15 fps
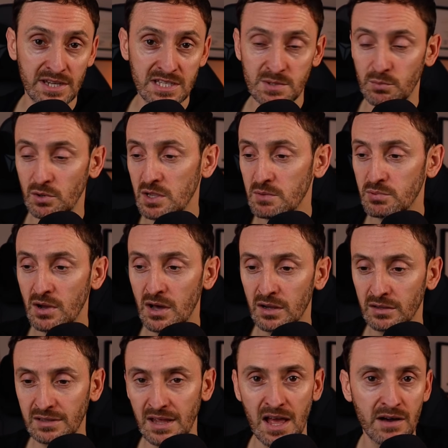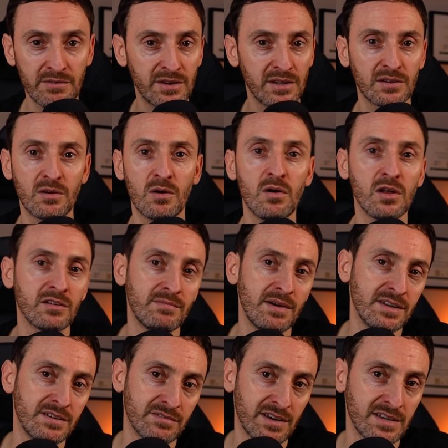It's a brilliant product. I have it in all of
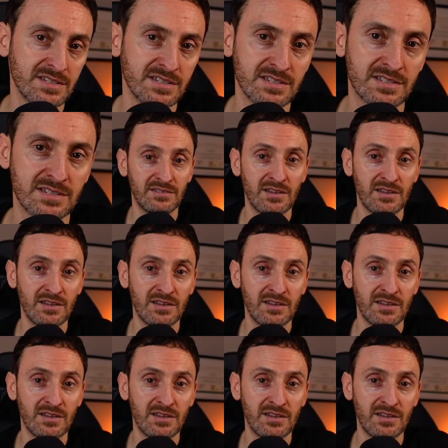my devices.